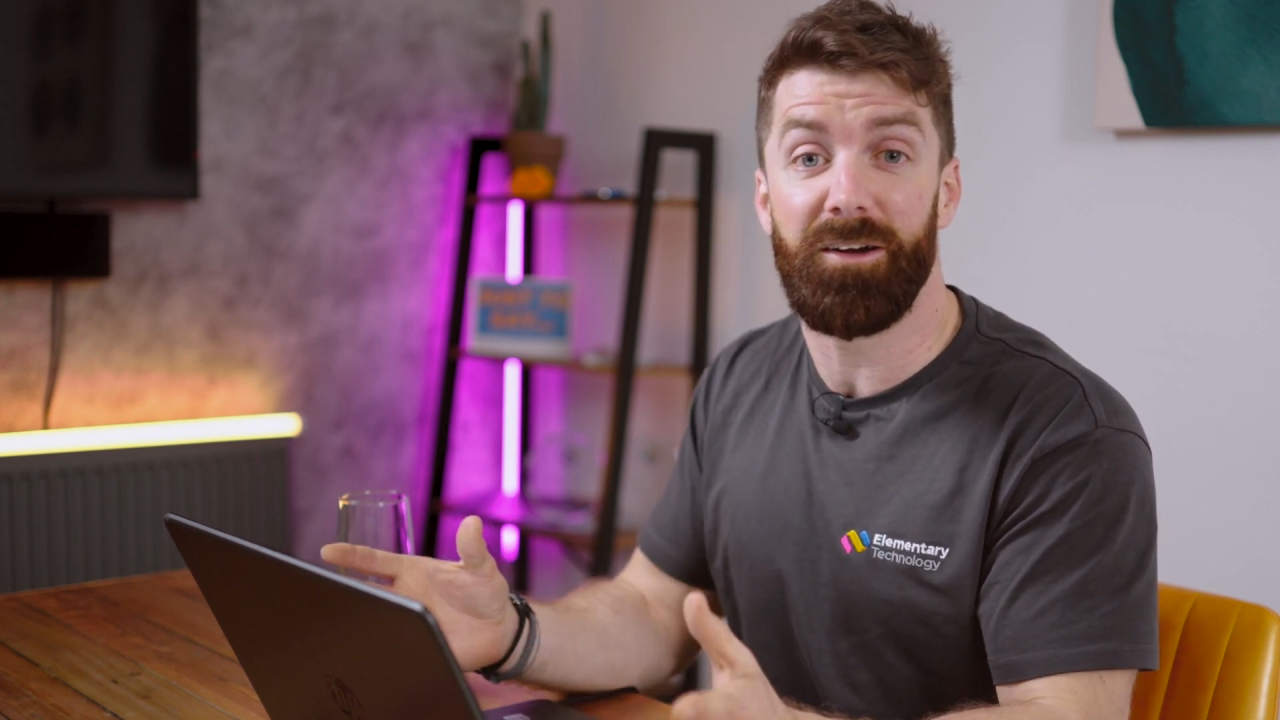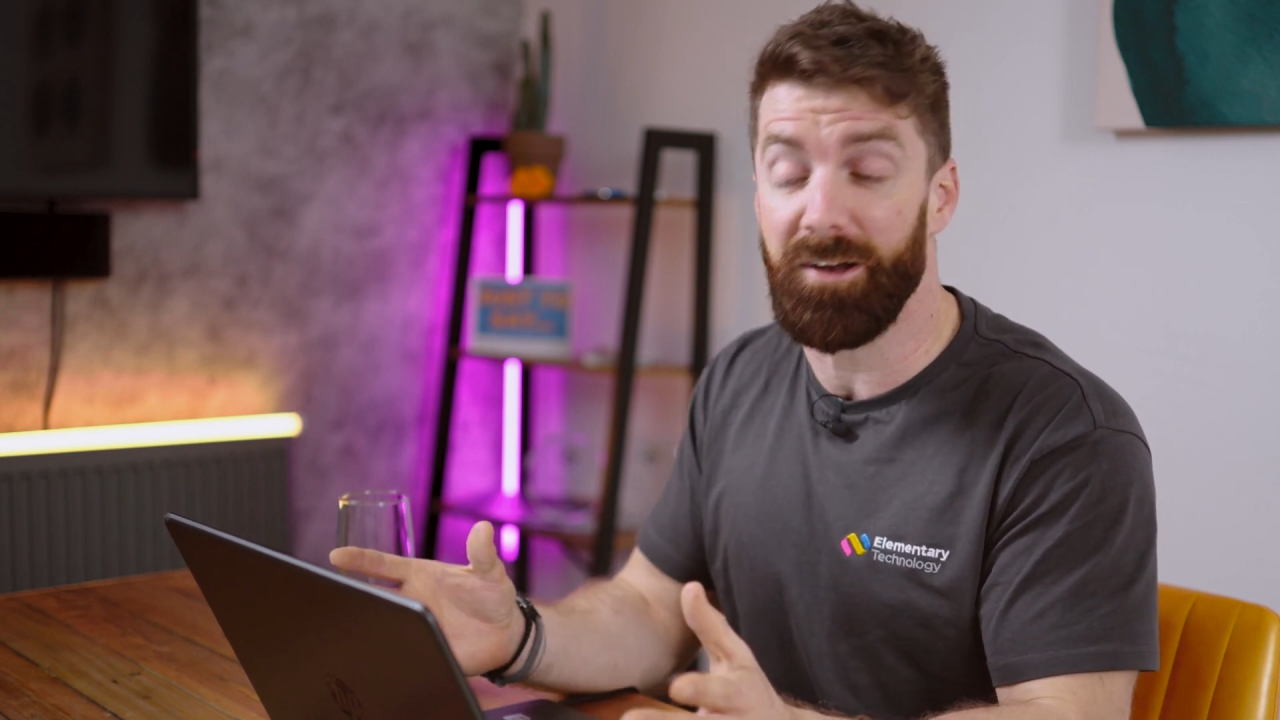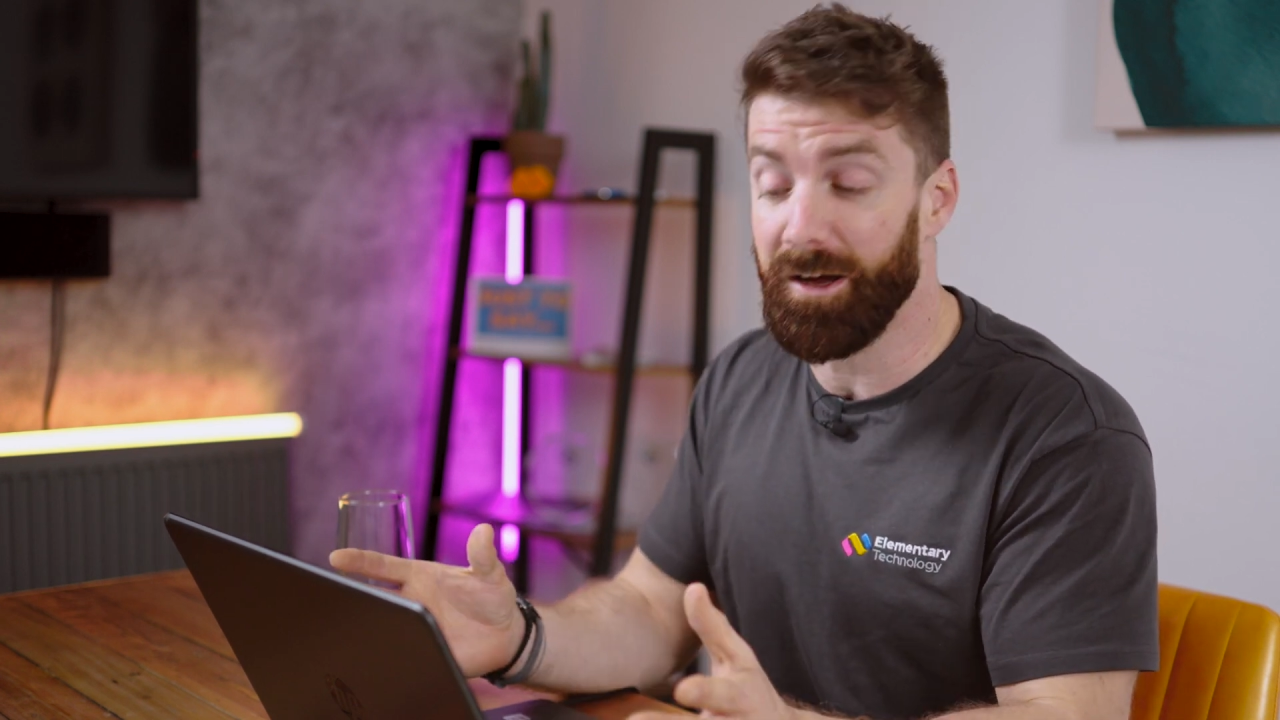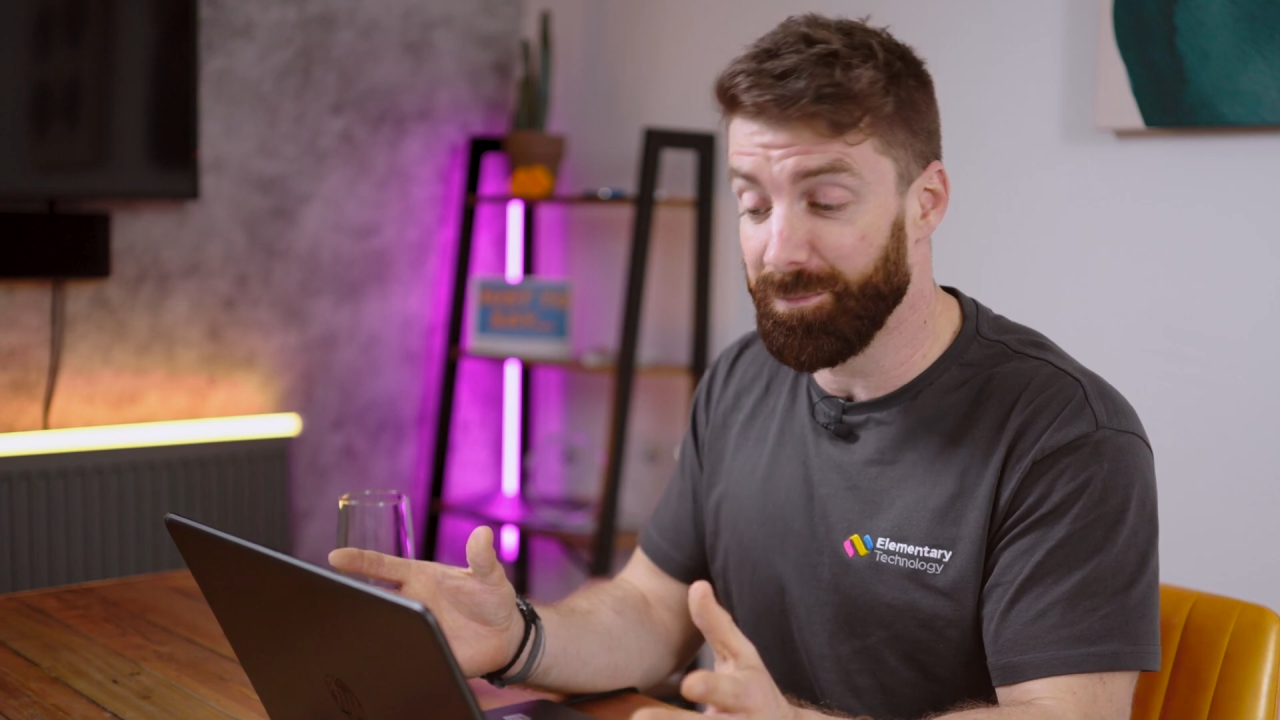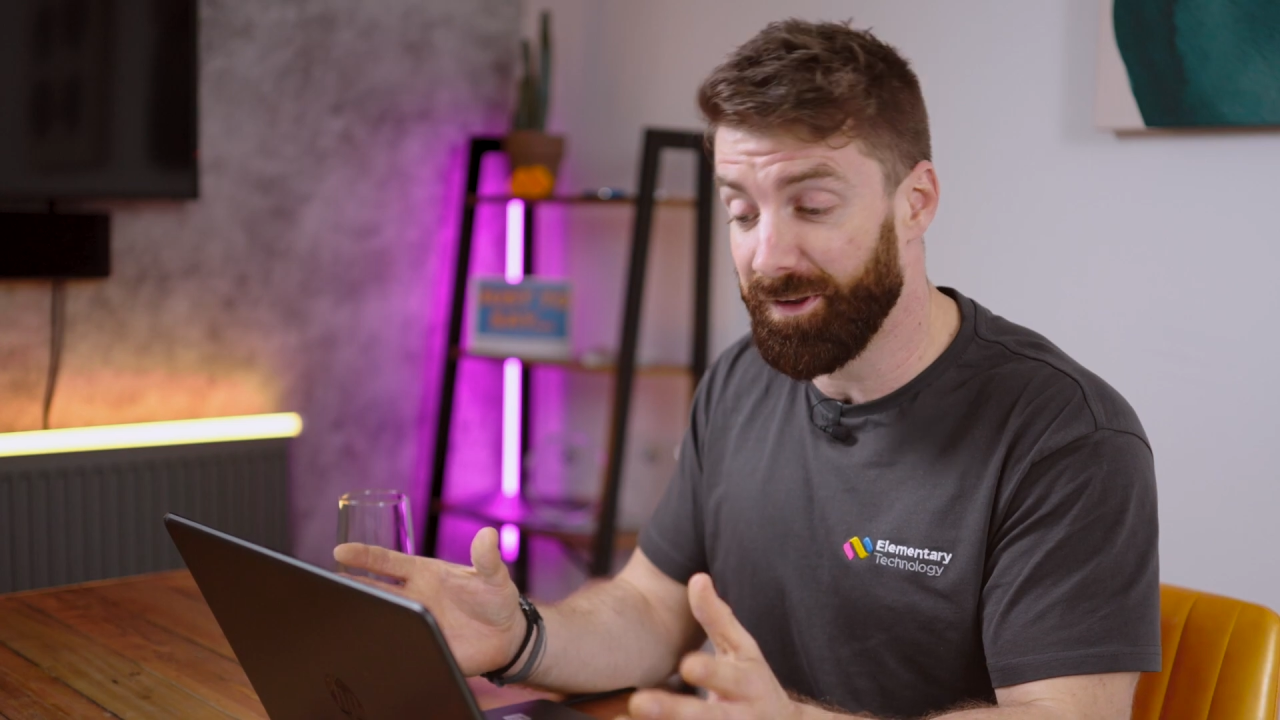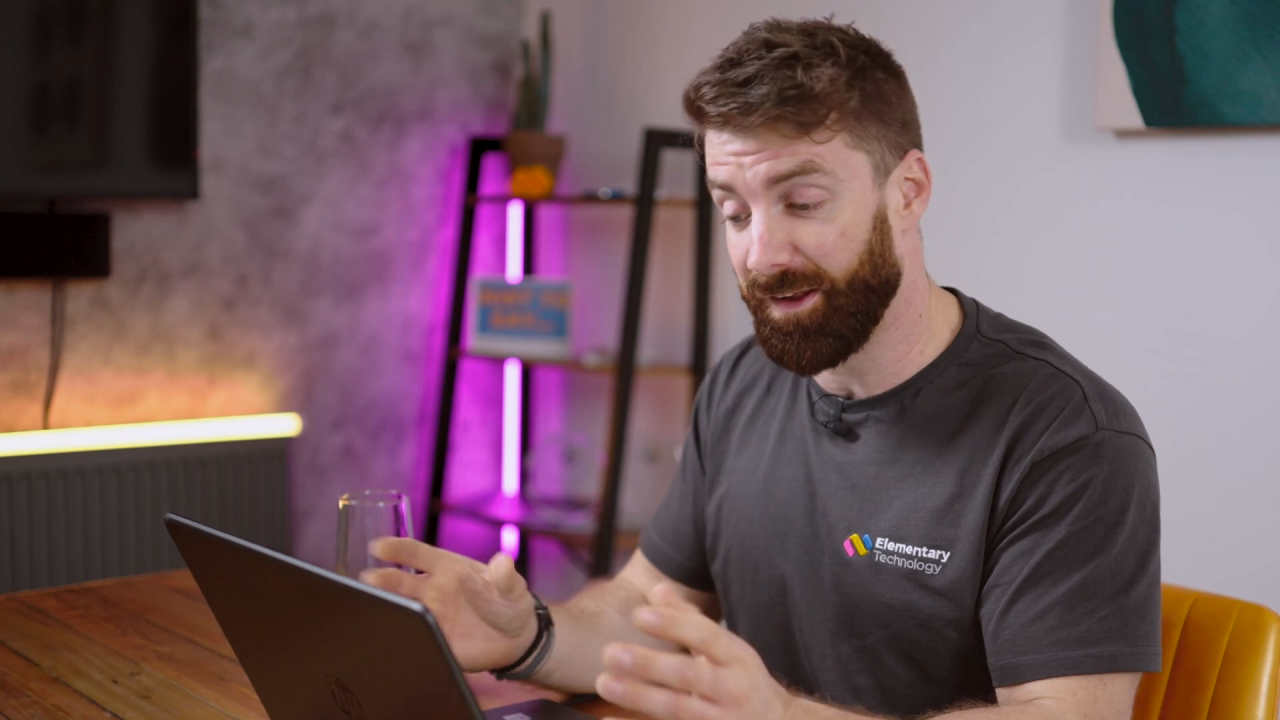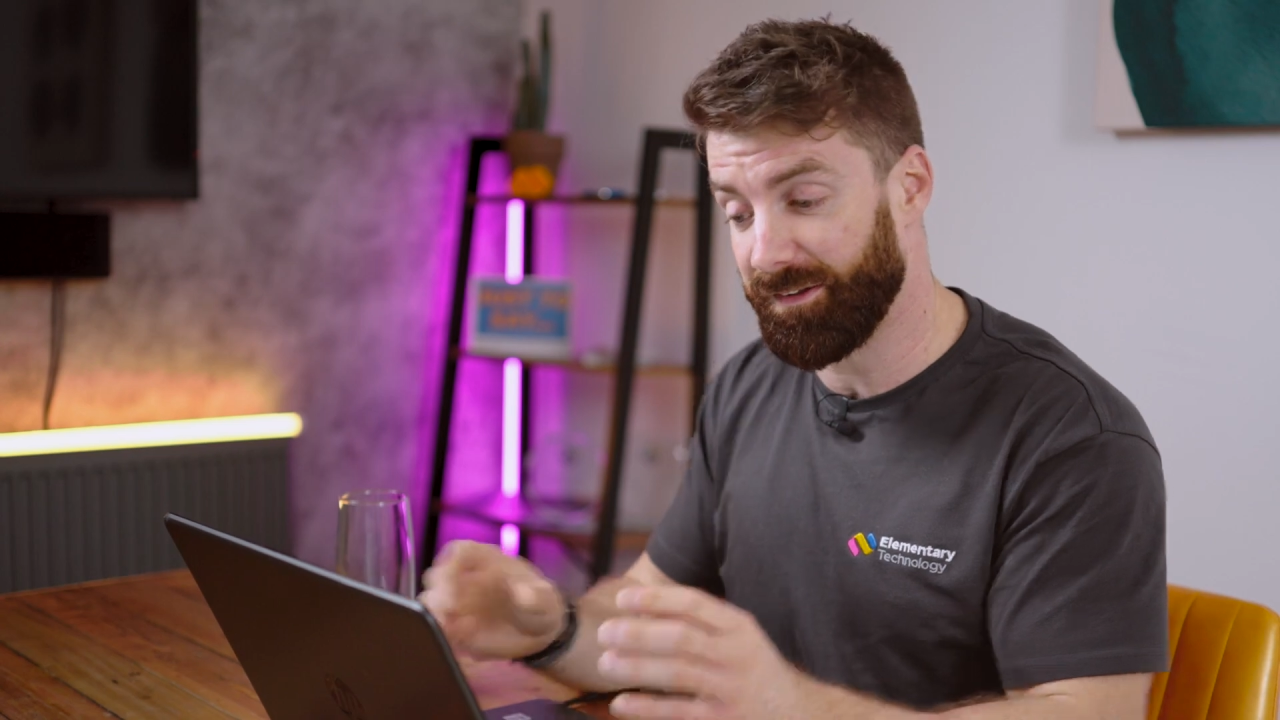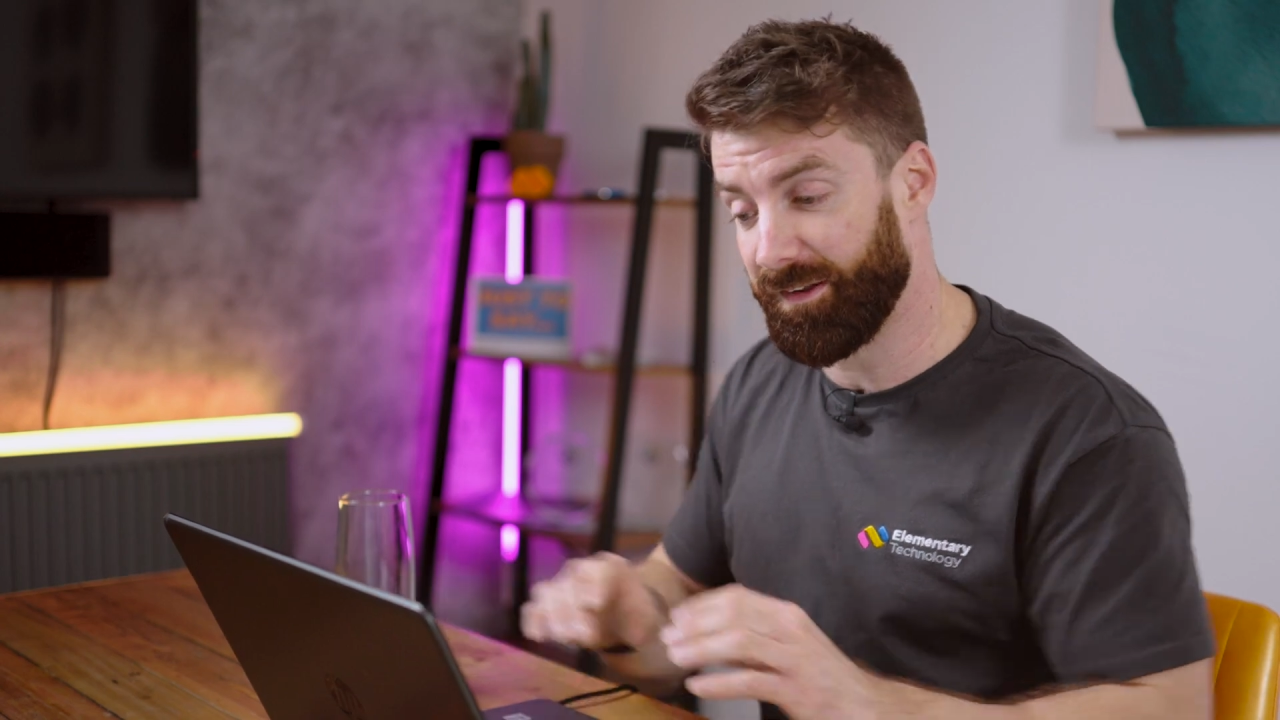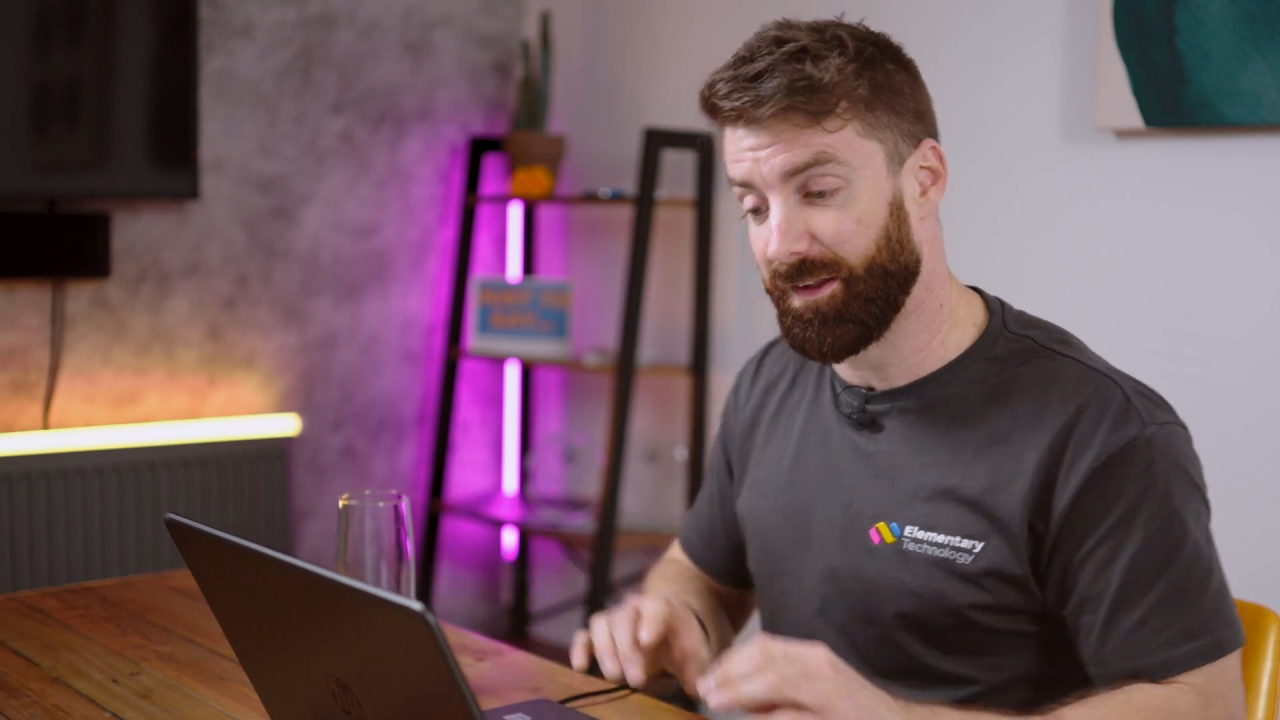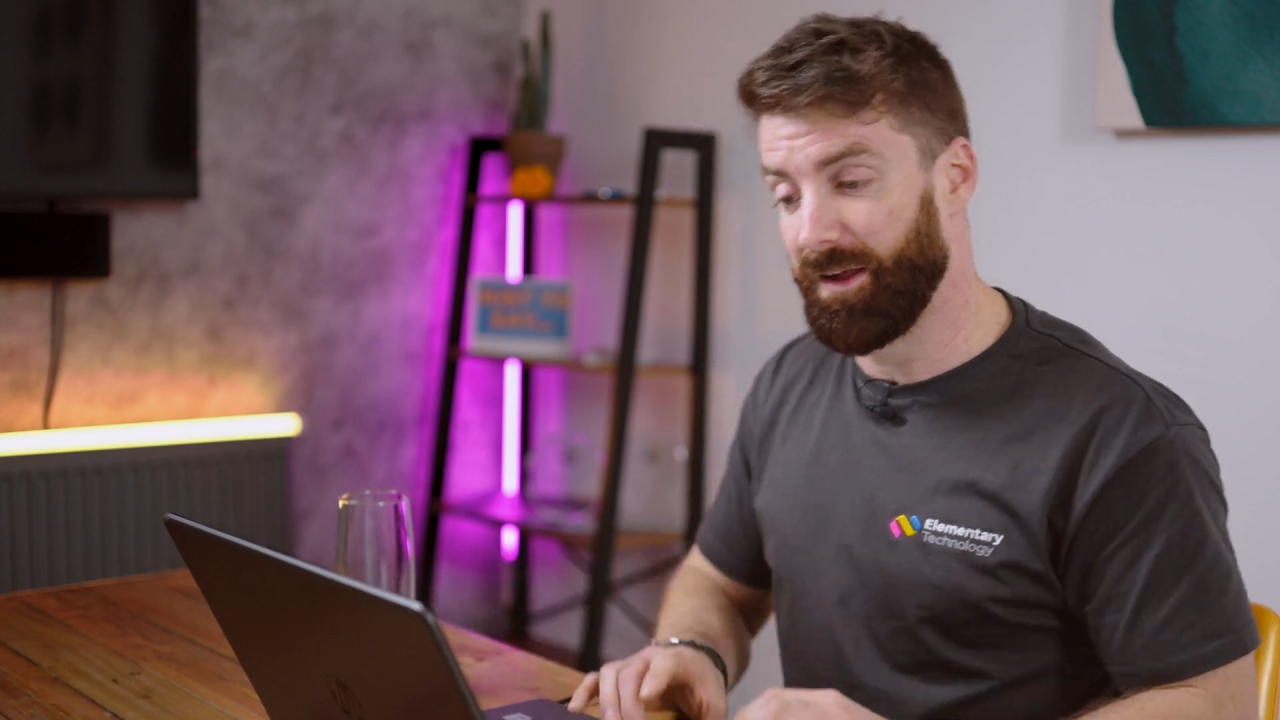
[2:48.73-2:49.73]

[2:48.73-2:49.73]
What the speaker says: alarm test.